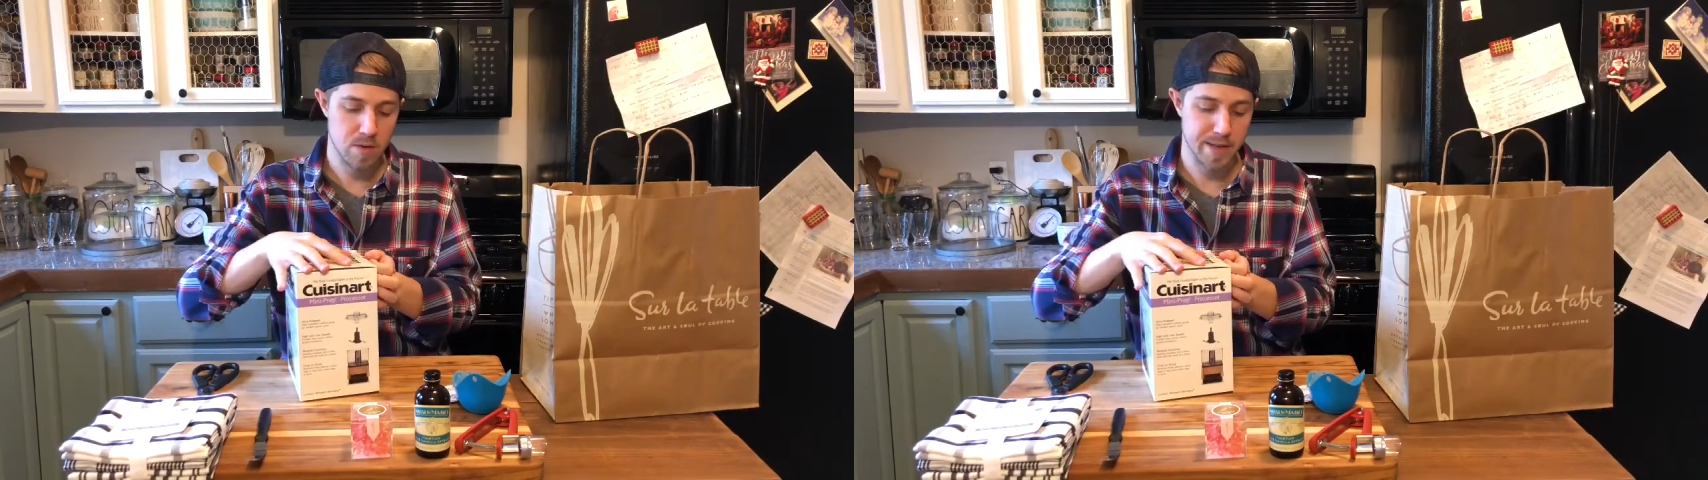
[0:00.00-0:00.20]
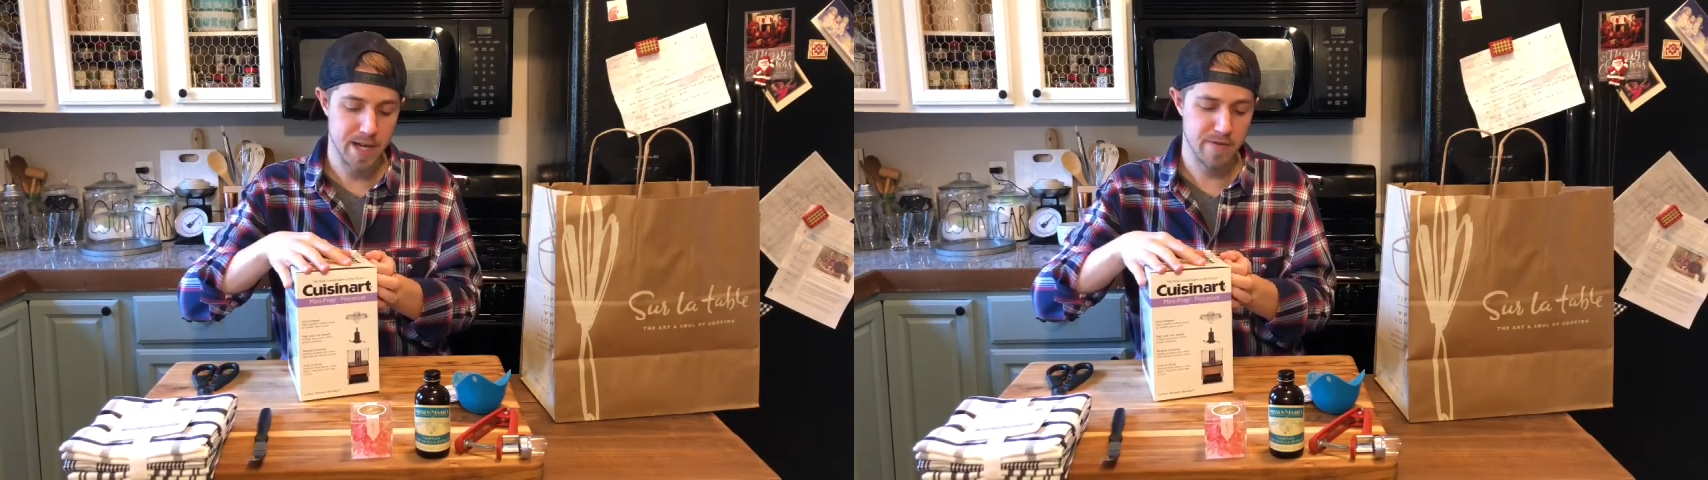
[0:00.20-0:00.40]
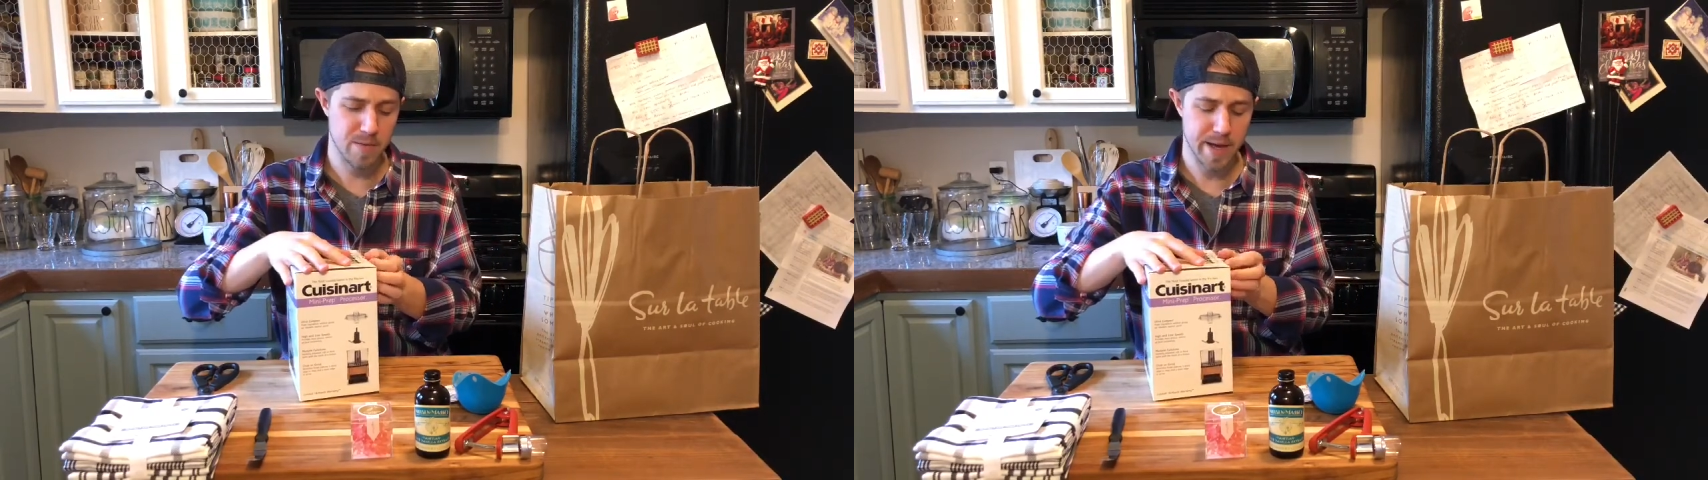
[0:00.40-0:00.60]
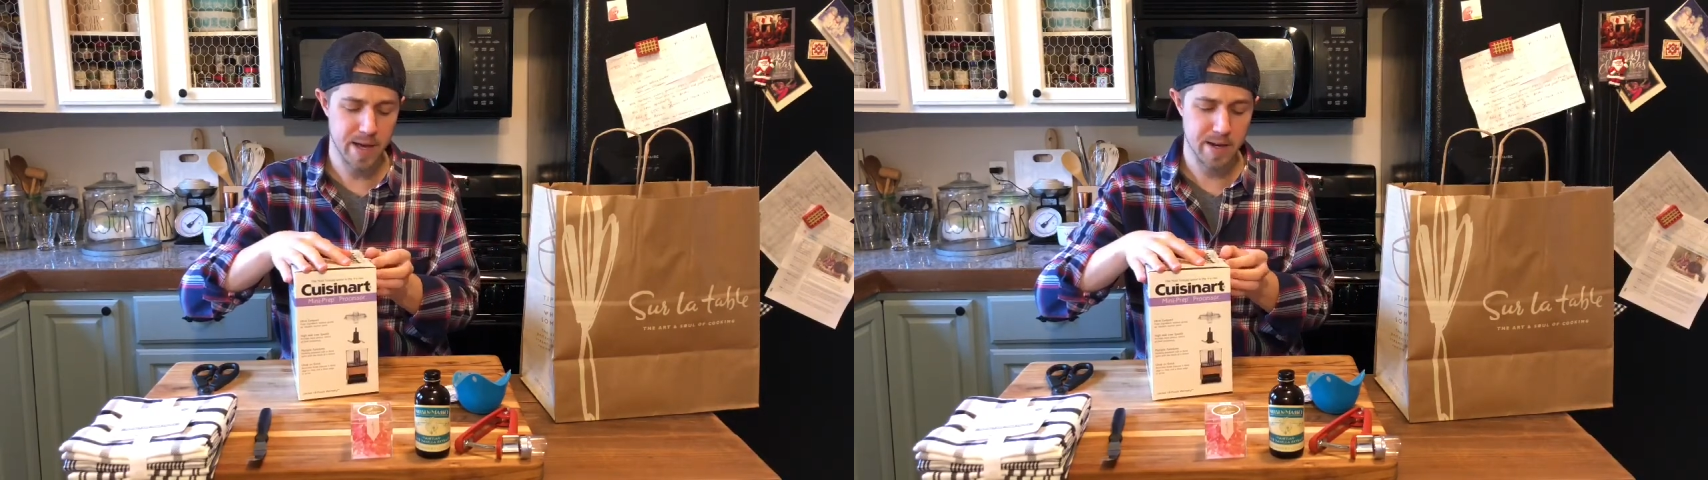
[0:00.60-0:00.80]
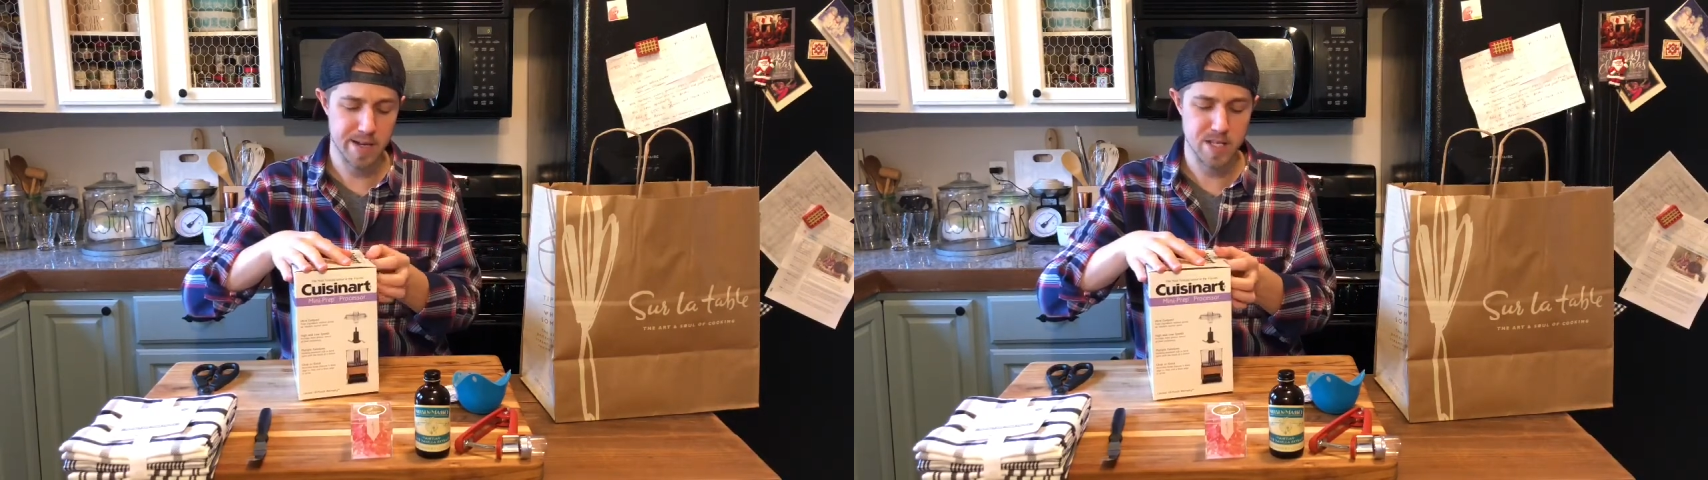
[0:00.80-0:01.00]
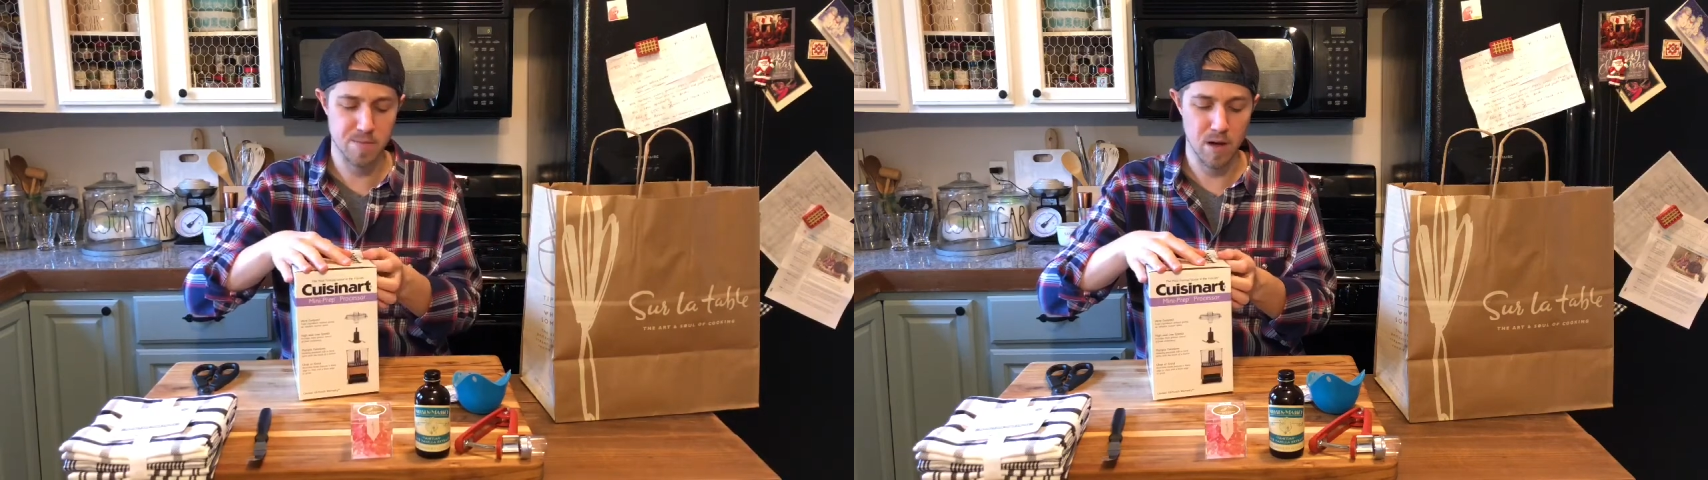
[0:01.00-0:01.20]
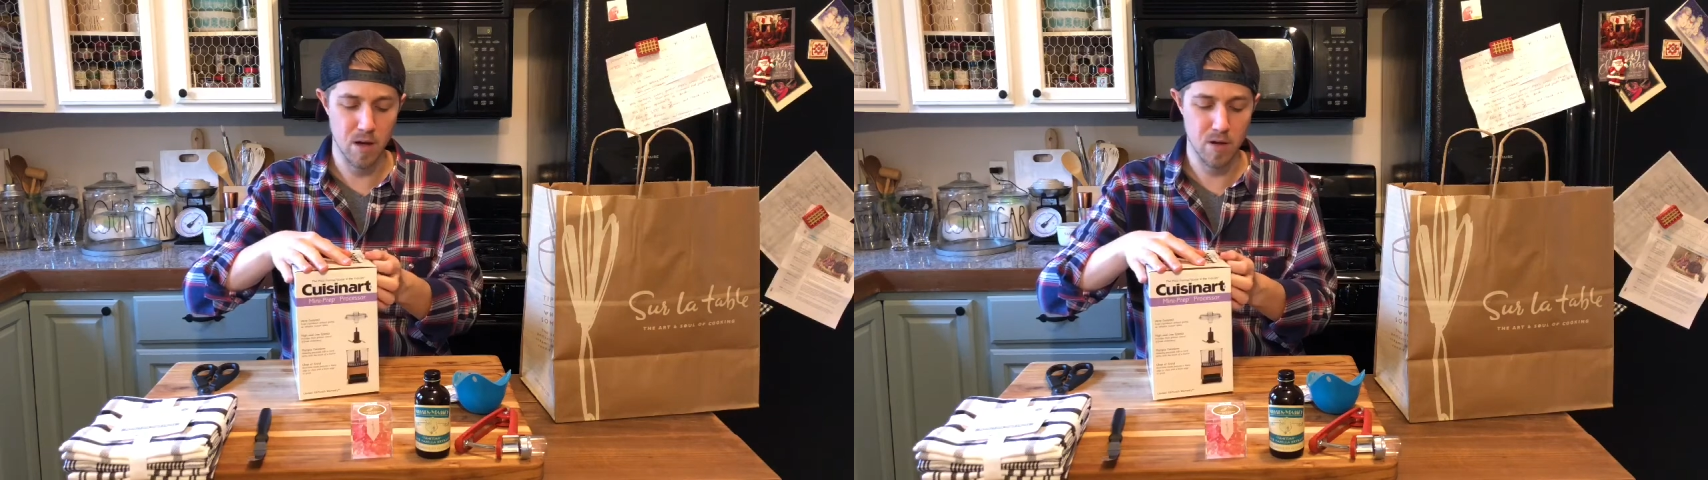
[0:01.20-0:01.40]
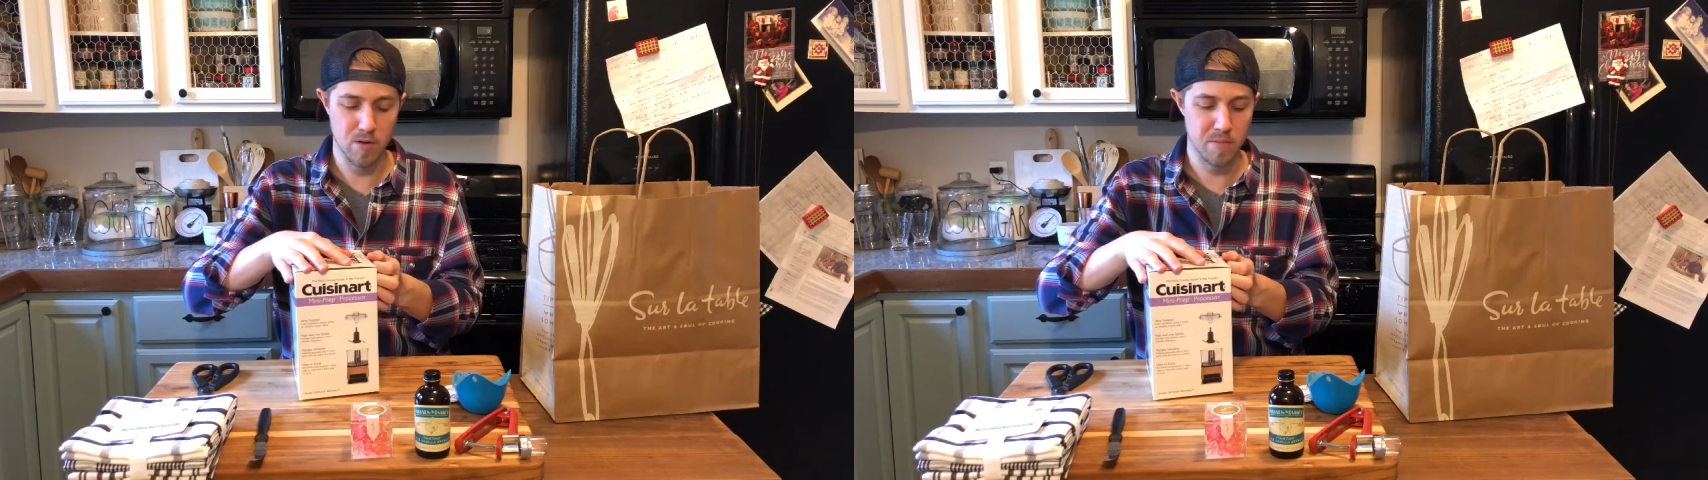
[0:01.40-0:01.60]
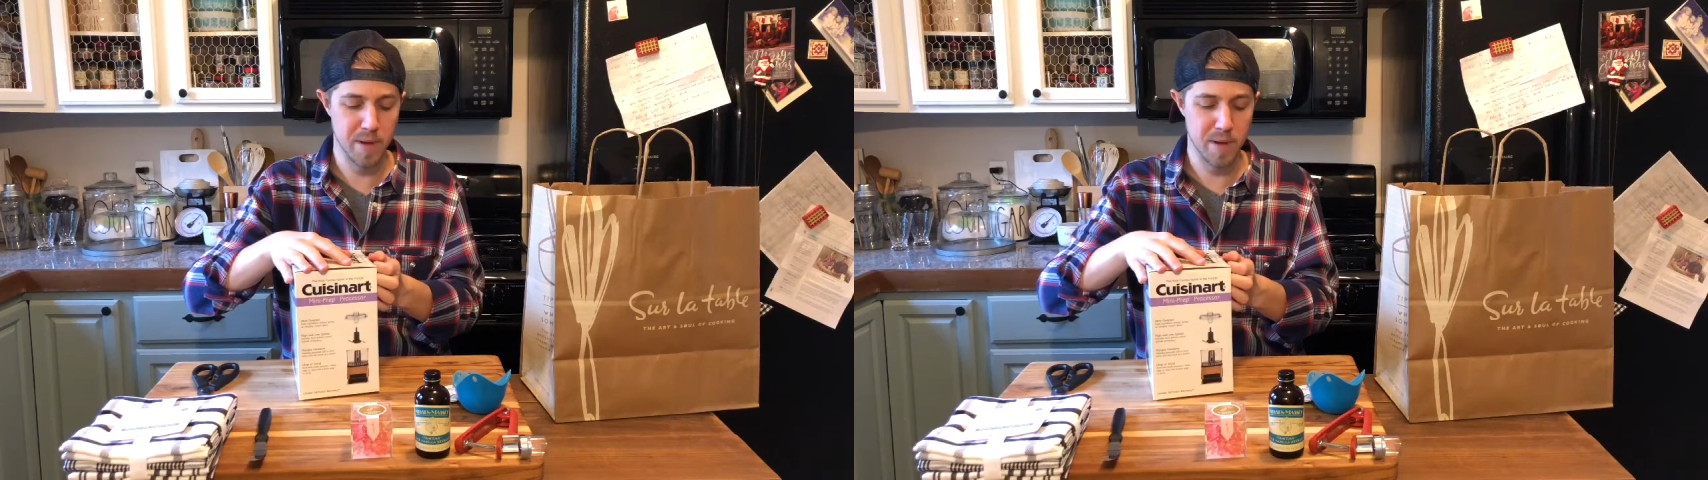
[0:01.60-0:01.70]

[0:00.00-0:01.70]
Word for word: like if you're making a small